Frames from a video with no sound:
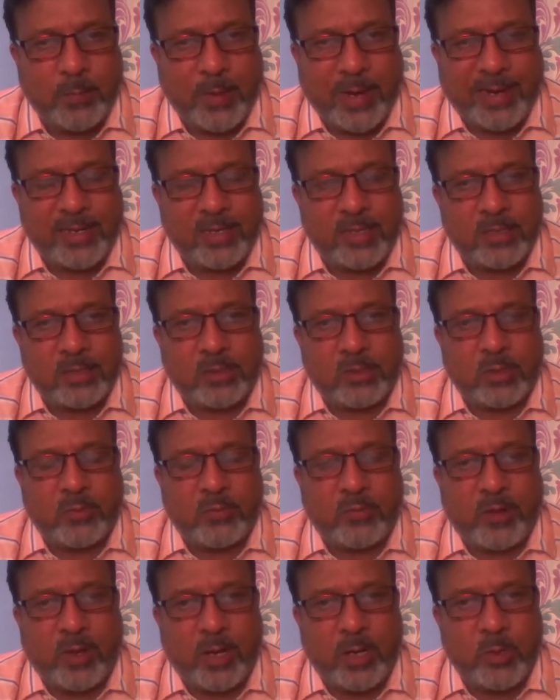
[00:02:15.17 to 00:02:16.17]
practice
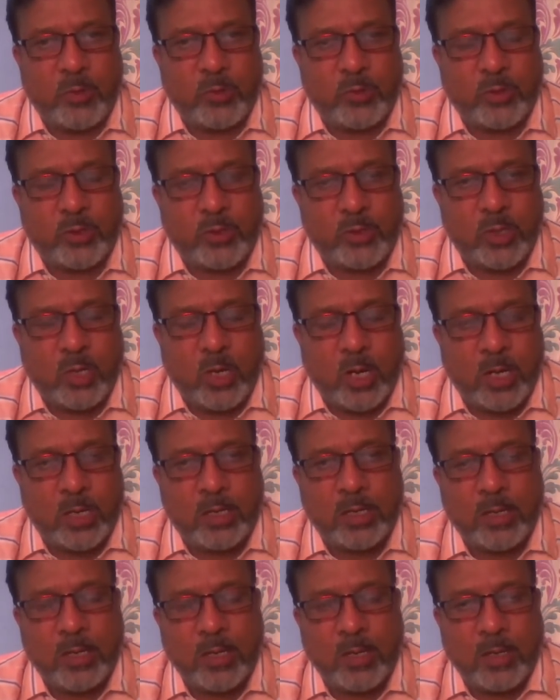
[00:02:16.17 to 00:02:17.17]
of values is
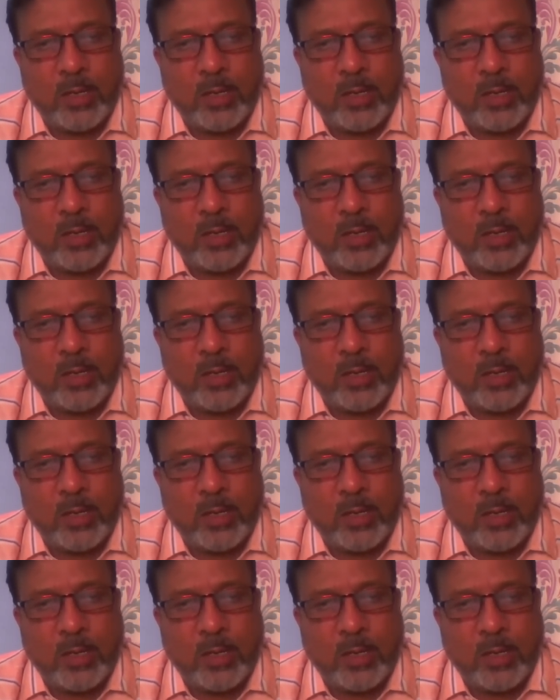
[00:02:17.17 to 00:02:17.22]
not